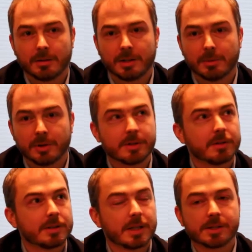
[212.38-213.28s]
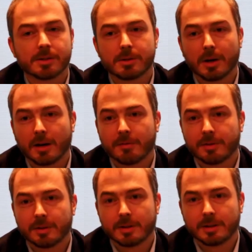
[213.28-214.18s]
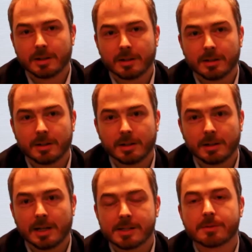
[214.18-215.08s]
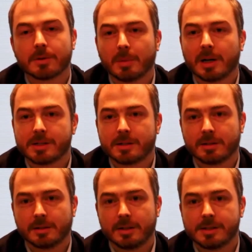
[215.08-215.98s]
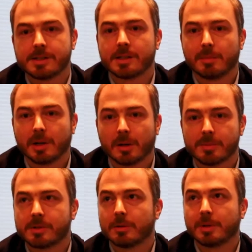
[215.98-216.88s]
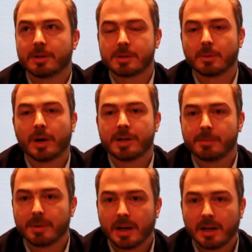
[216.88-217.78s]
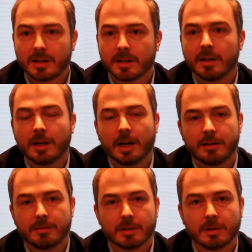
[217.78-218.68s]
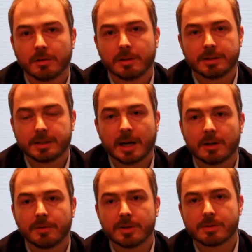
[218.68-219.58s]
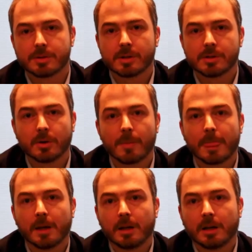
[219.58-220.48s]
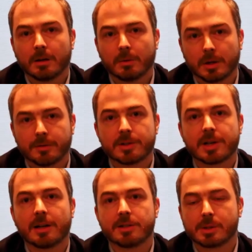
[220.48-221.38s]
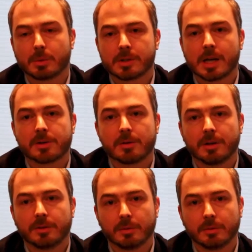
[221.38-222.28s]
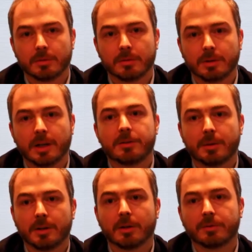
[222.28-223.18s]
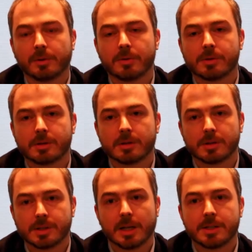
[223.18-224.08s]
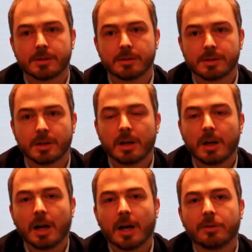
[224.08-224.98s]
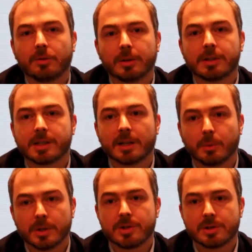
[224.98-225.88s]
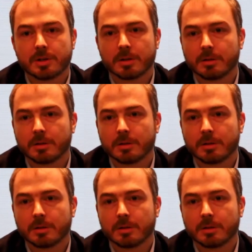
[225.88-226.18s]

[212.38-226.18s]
the more sensors you have, the less robust the system becomes. So because wires break and all these kind of issues. So one of the challenges was actually to get rid of those sensors and to understand which